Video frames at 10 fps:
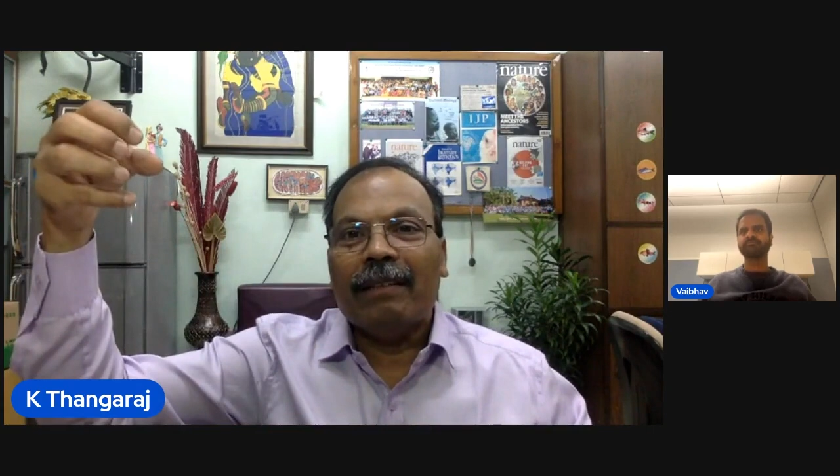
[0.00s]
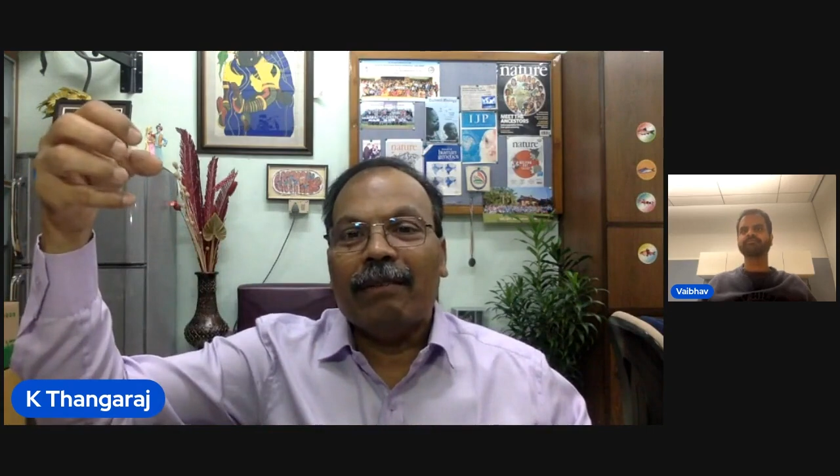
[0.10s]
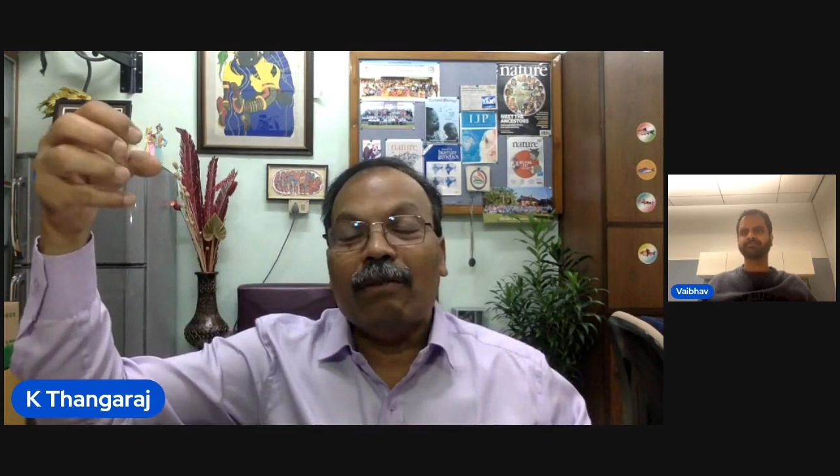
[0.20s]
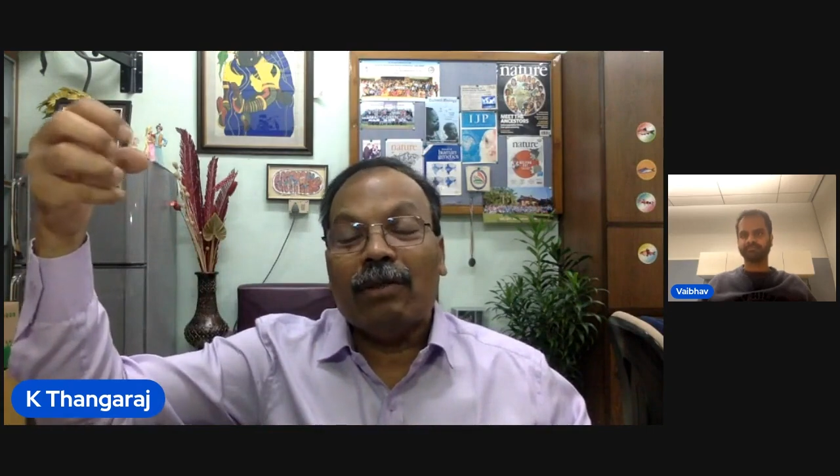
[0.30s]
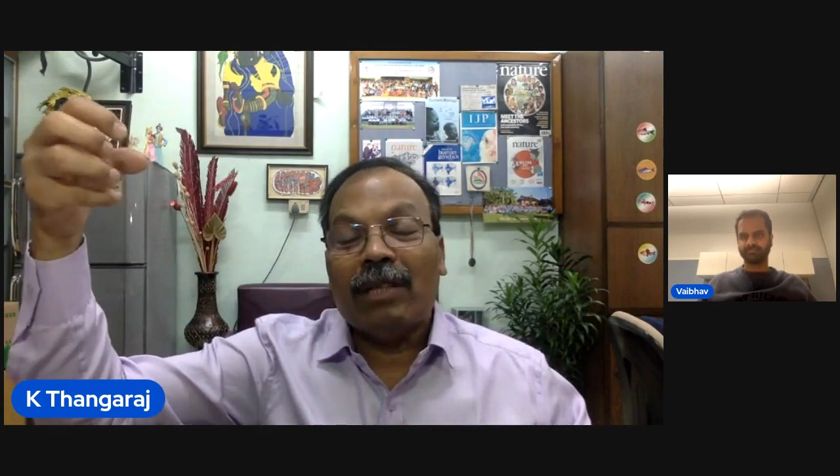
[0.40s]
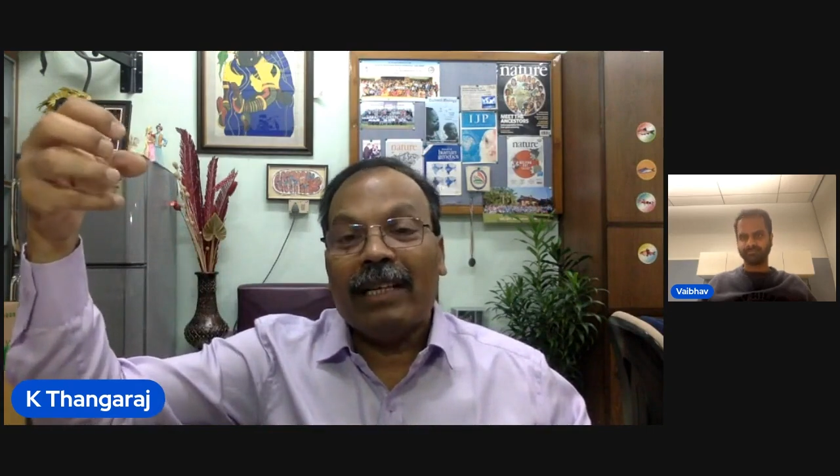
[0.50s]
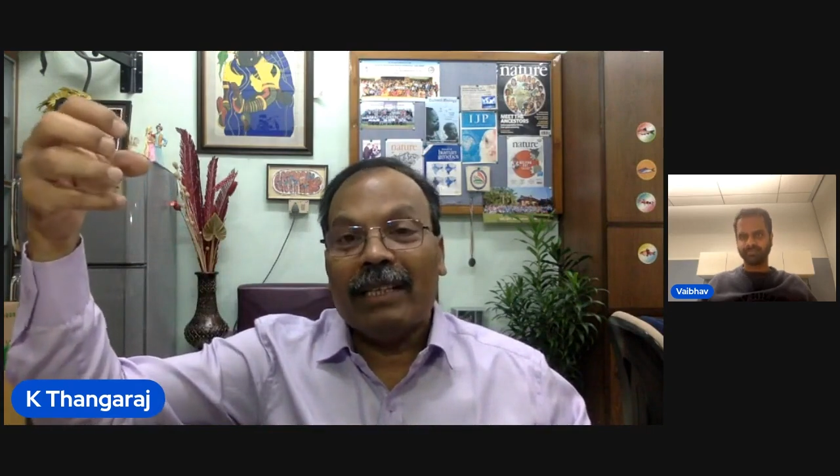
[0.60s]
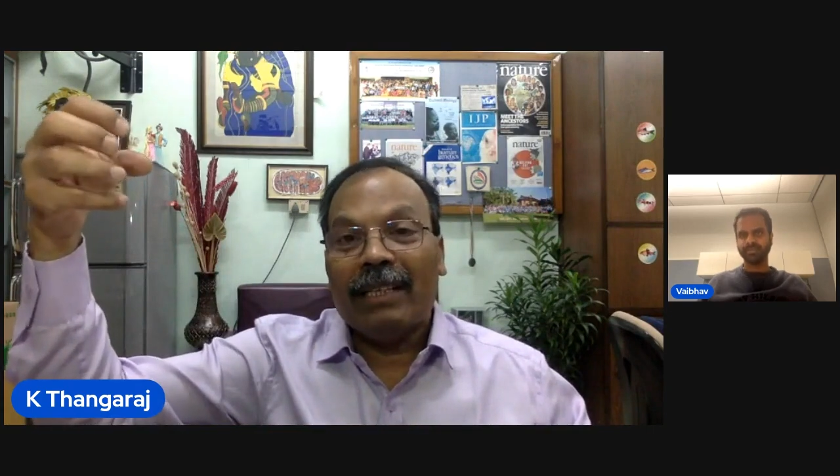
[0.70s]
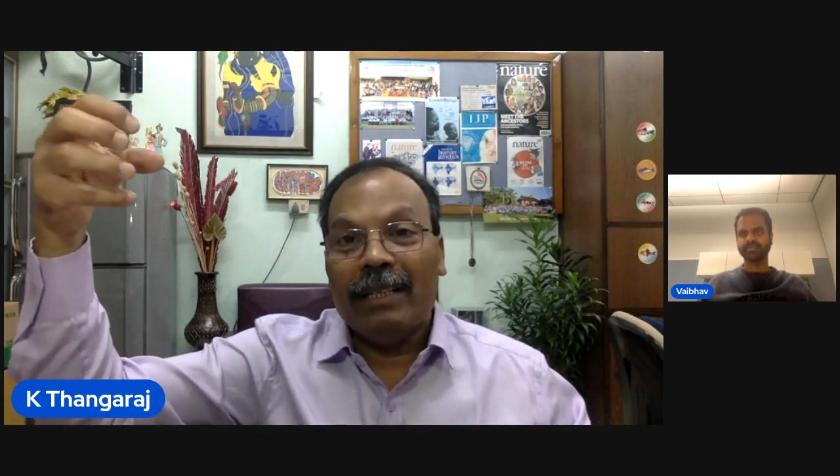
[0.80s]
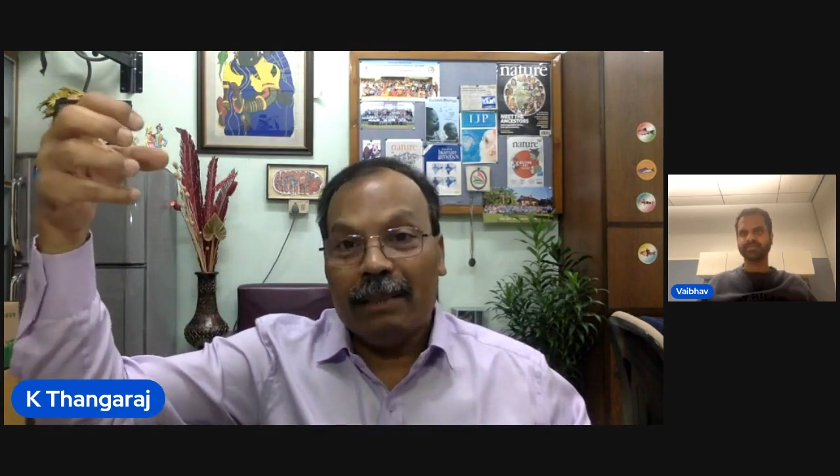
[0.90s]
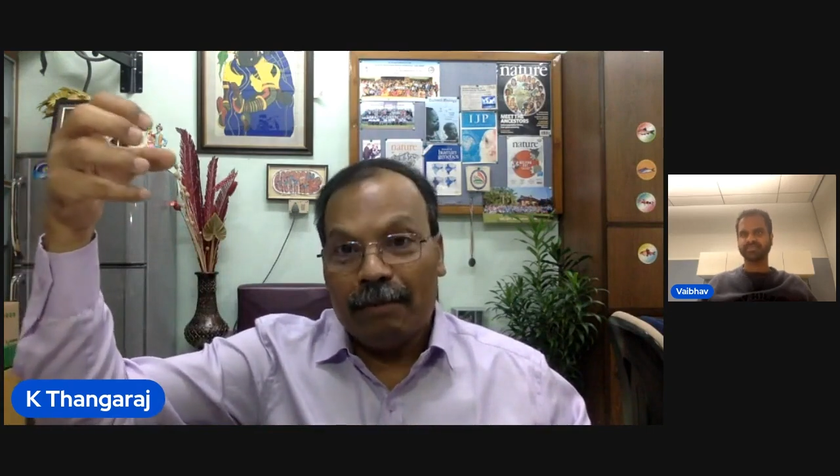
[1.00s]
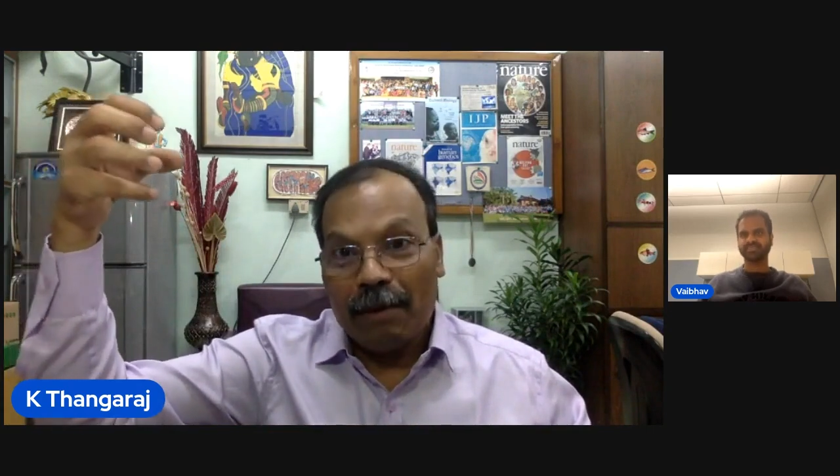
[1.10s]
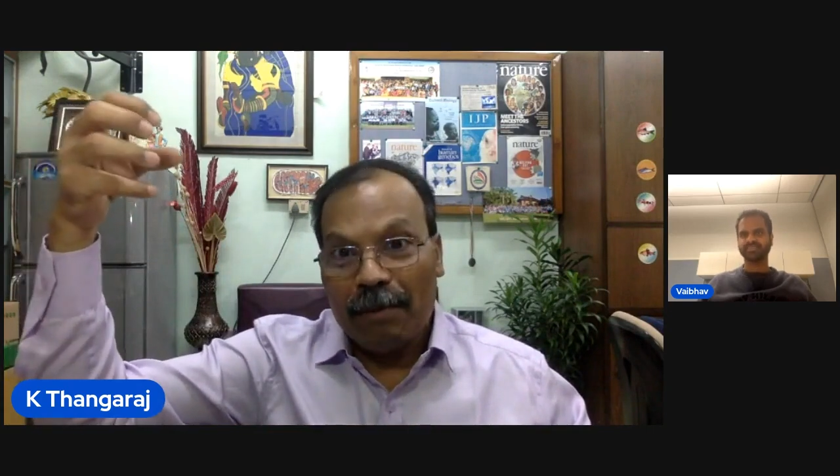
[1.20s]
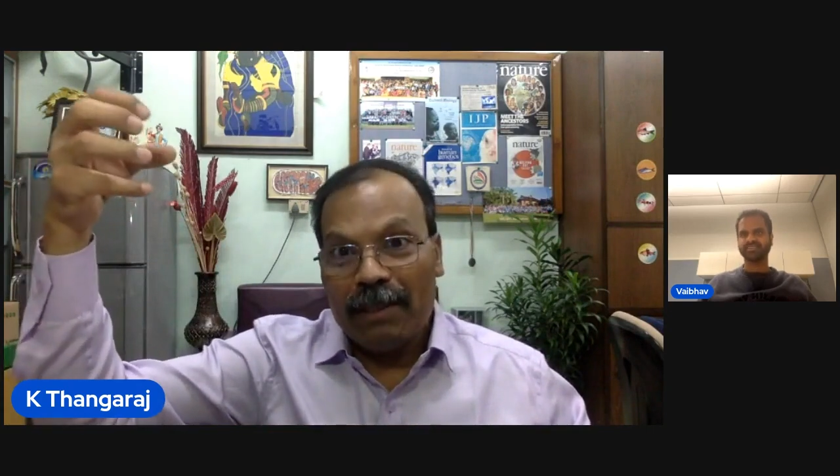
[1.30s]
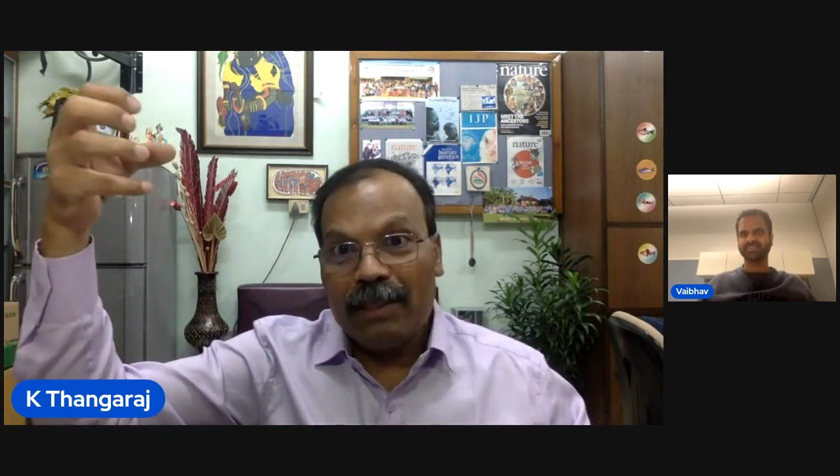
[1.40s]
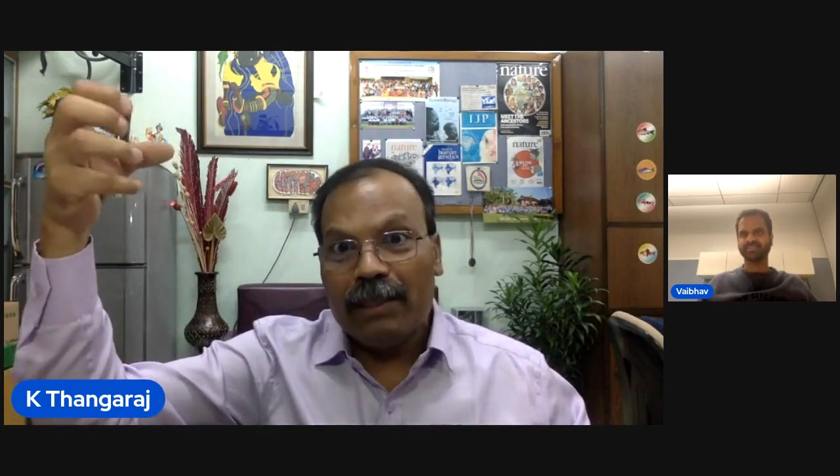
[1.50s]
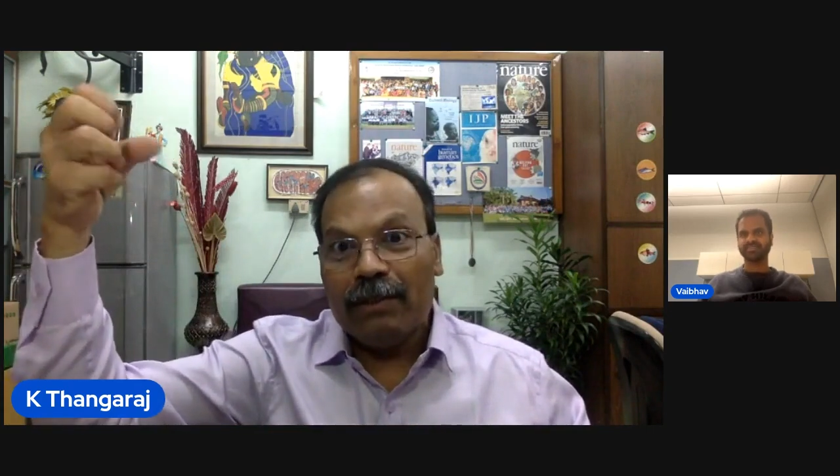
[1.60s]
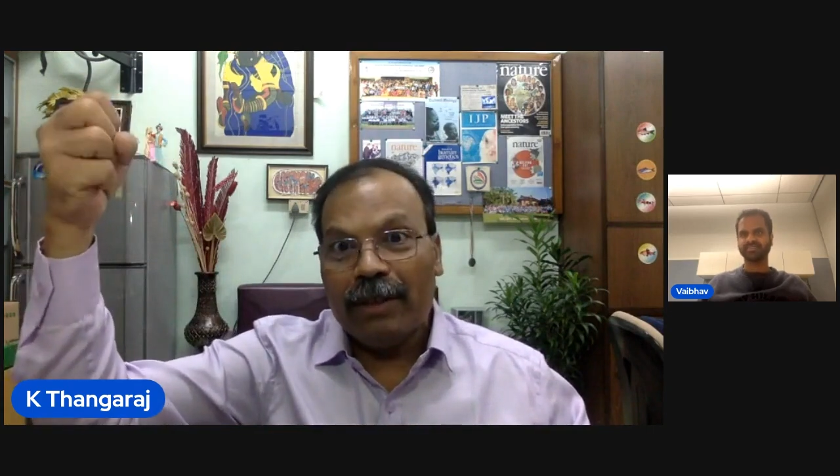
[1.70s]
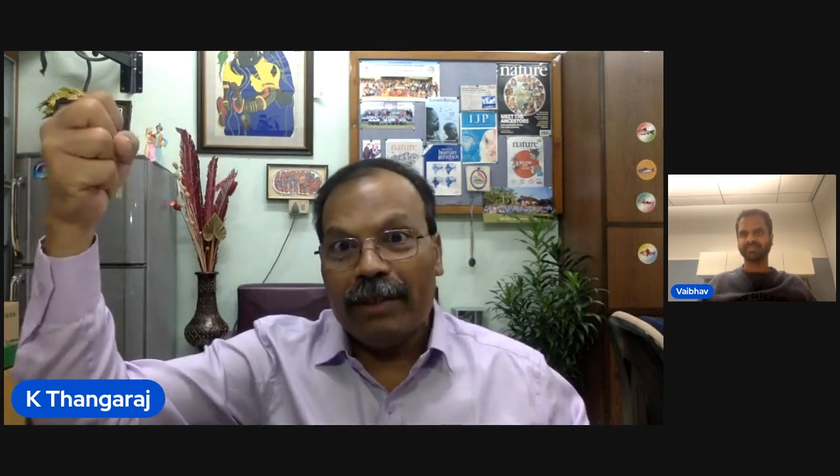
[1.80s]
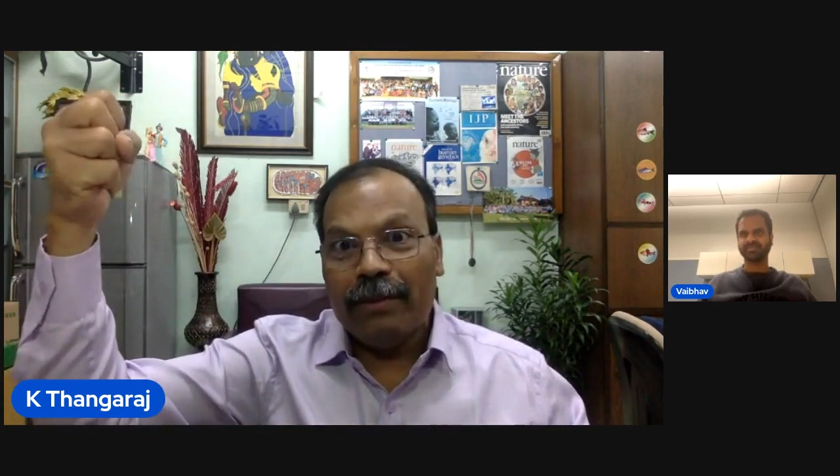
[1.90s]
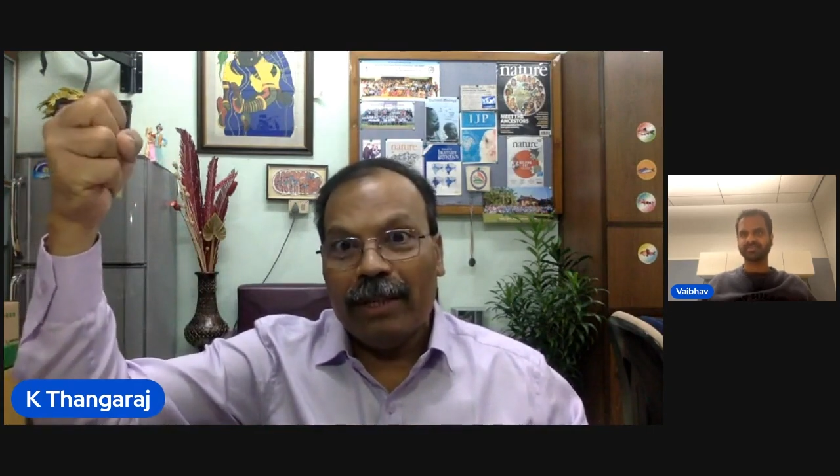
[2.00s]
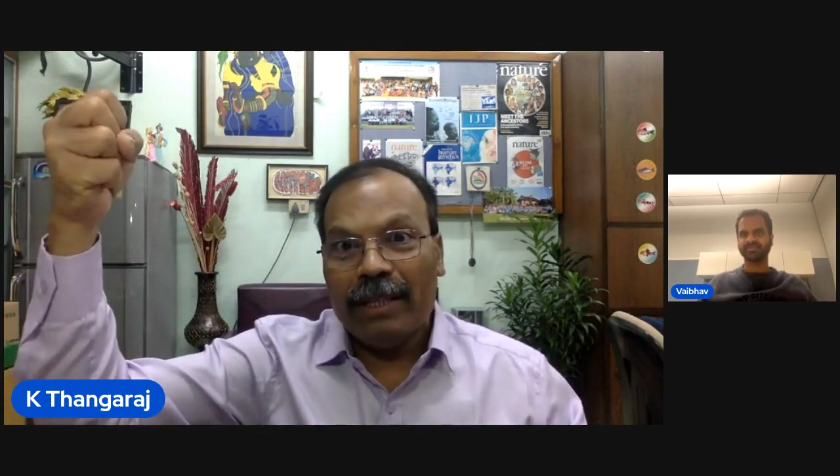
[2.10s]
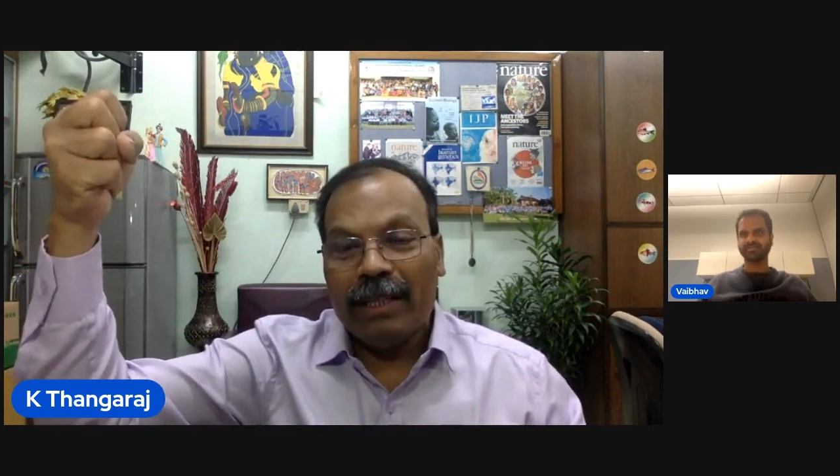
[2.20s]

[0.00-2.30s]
Looks like each population is very unique,